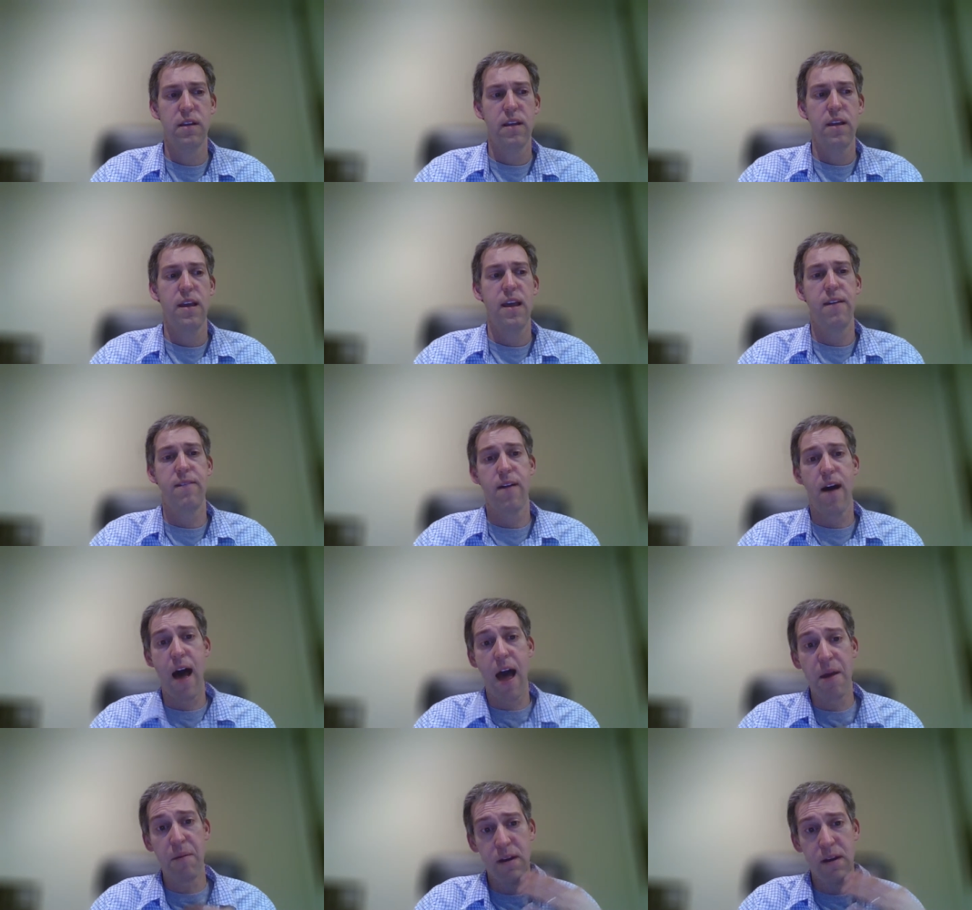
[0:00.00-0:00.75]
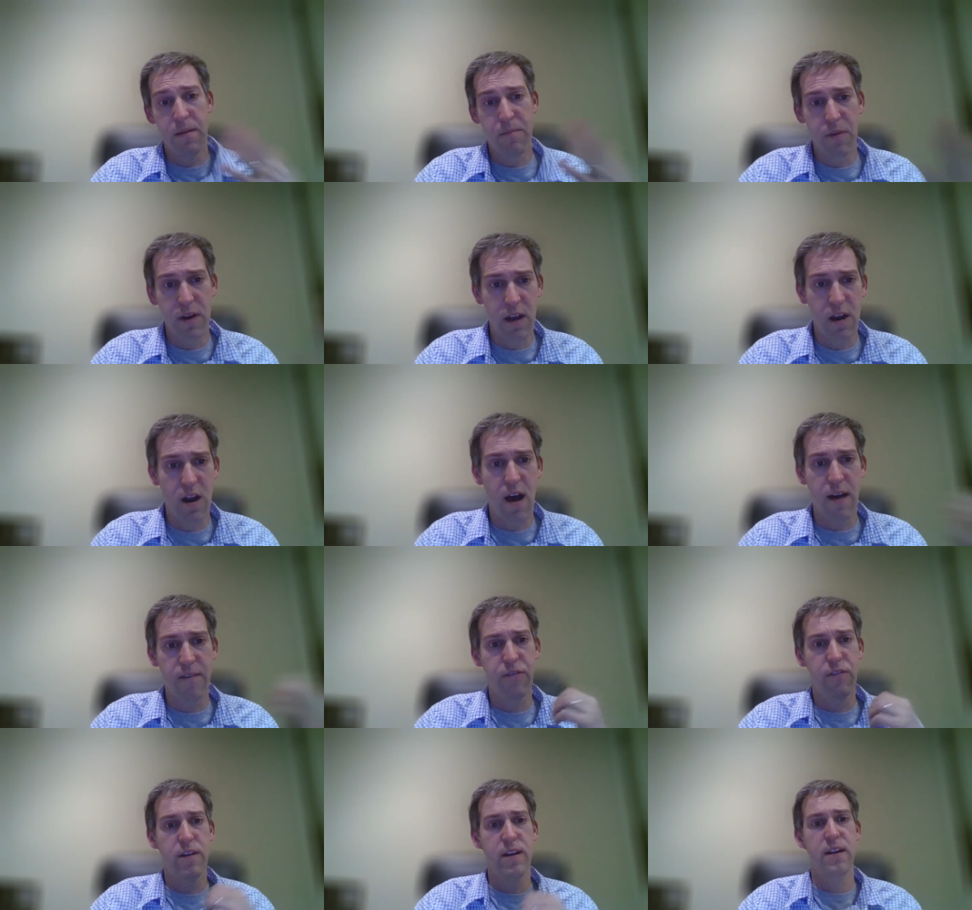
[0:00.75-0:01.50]
If I want to bring an
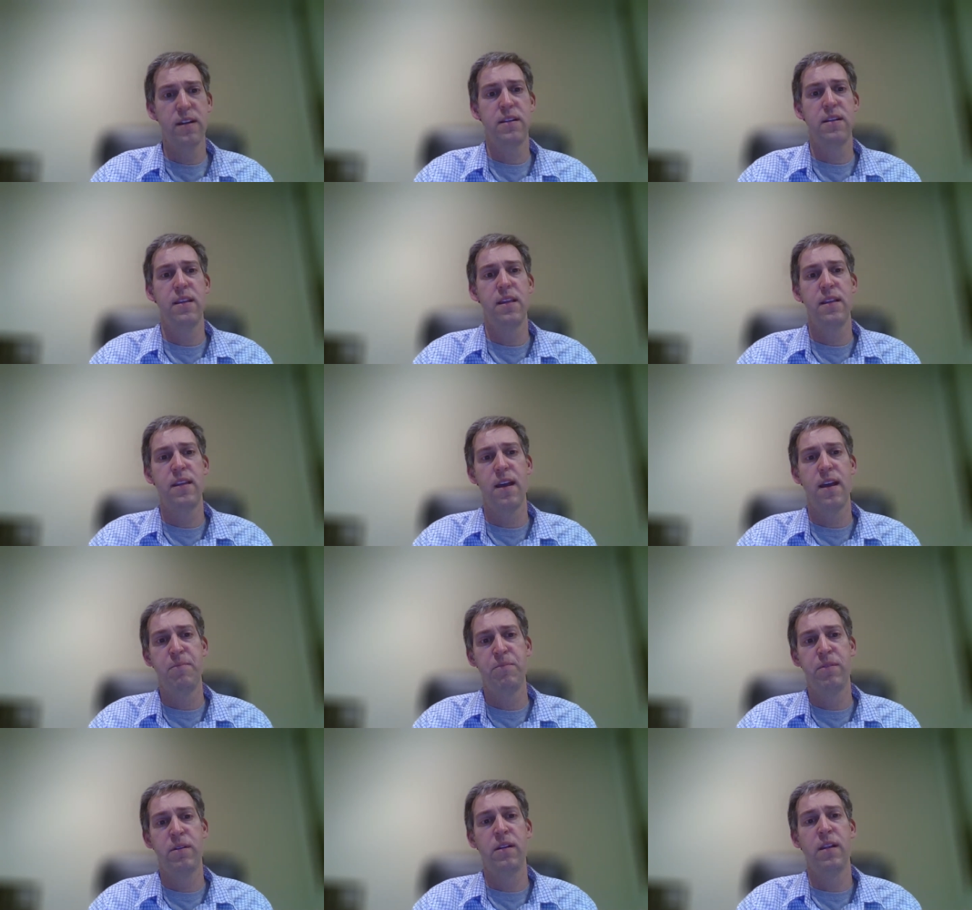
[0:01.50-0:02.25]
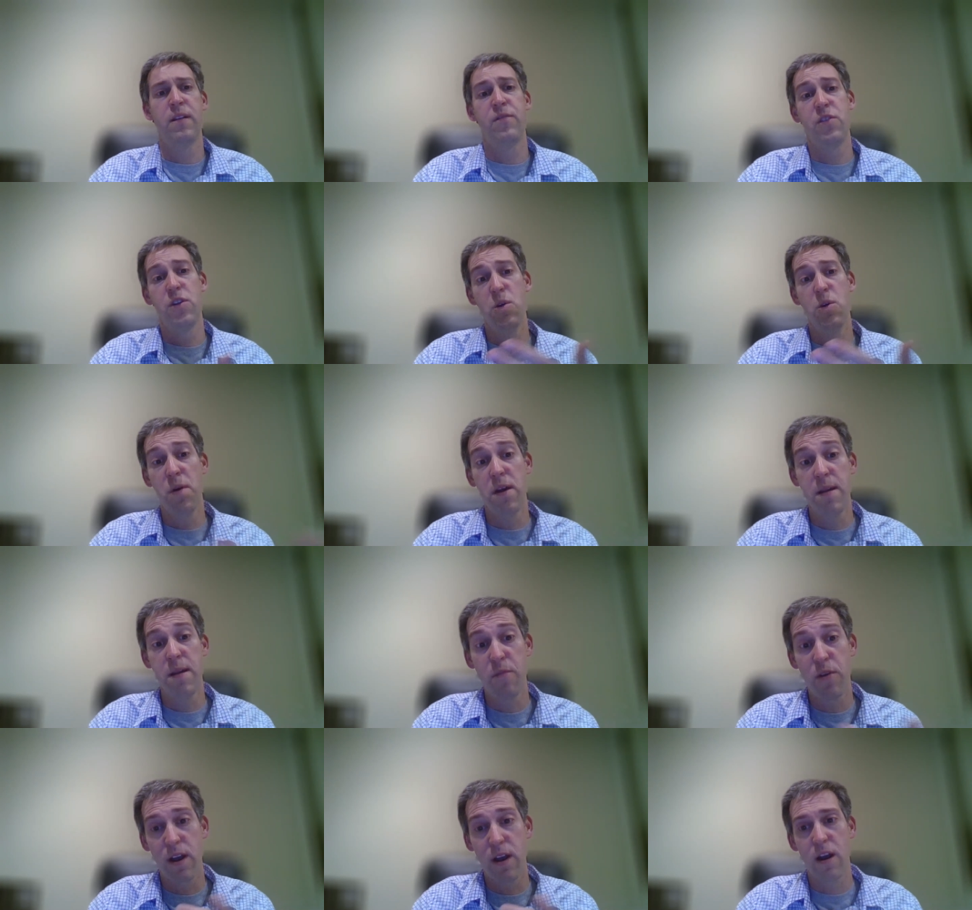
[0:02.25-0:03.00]
offering to the temple, if you want
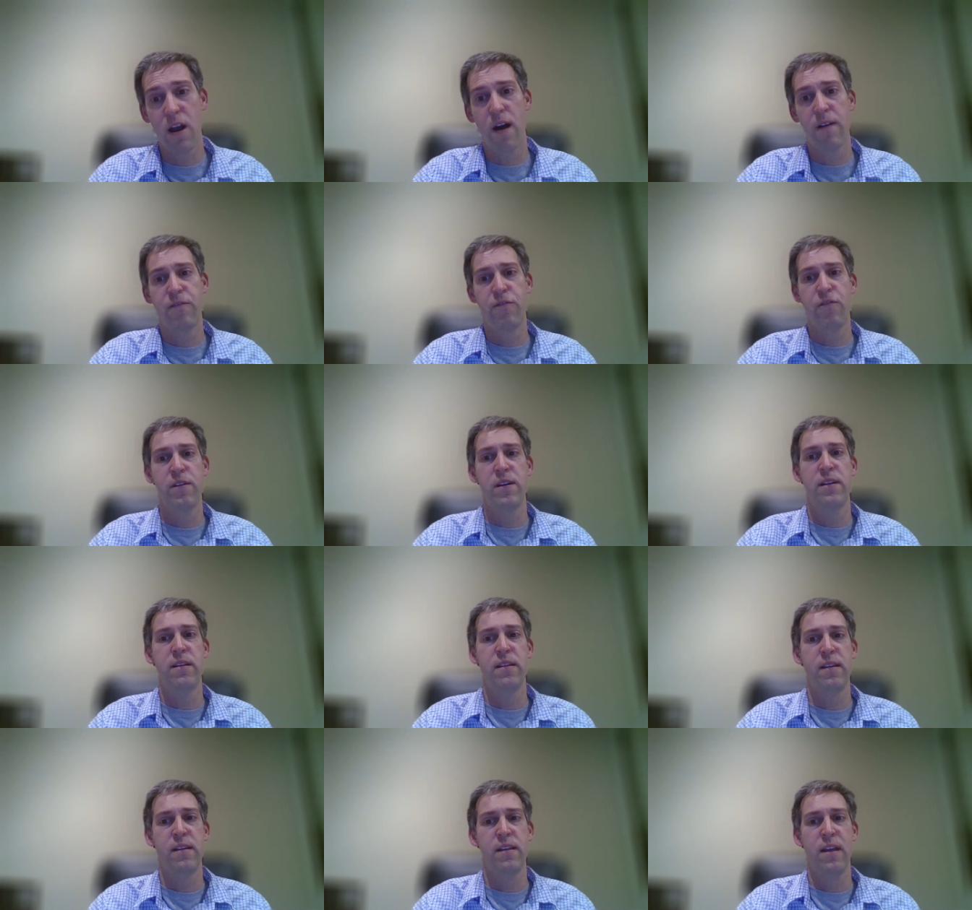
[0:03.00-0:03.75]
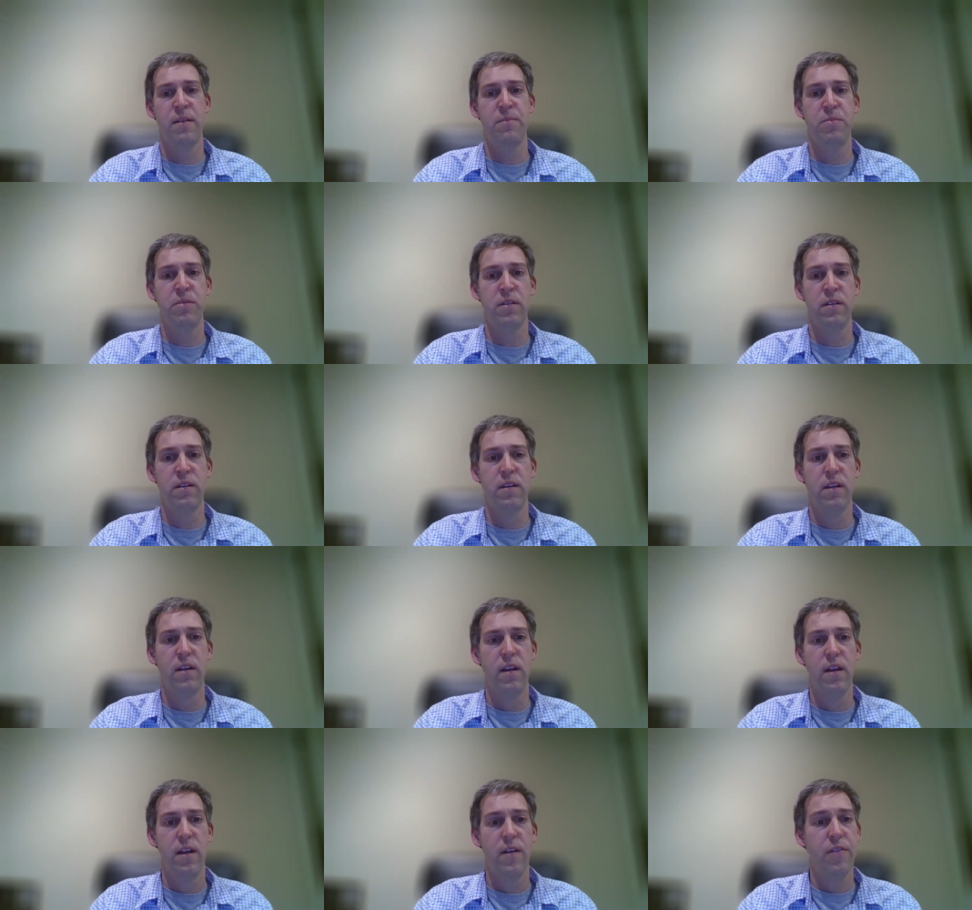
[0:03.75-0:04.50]
to bring an offering to the temple,
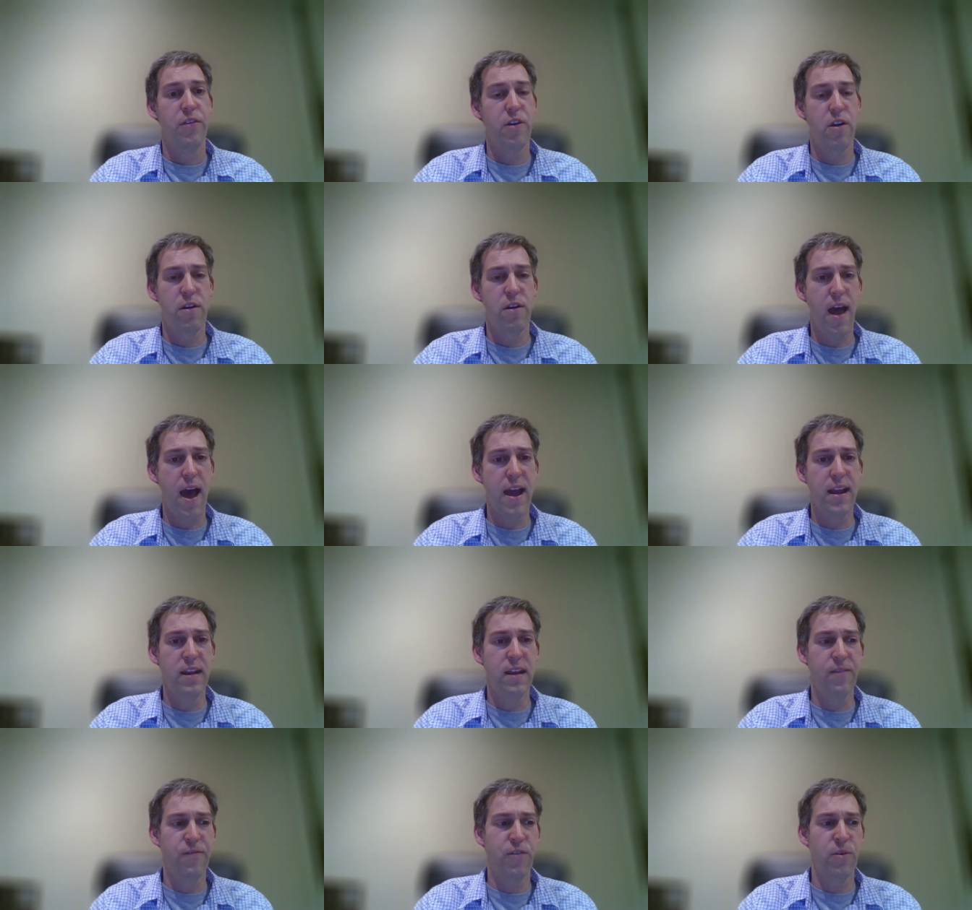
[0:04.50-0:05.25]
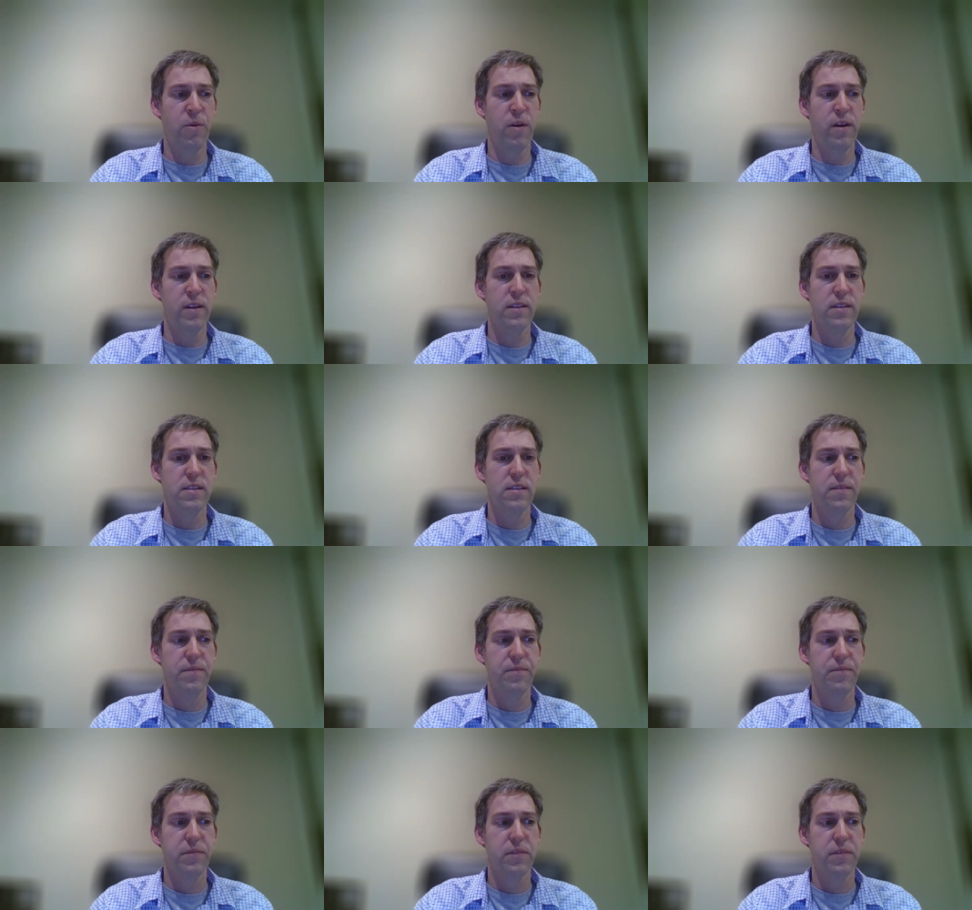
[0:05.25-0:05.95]
there are 9 different ones.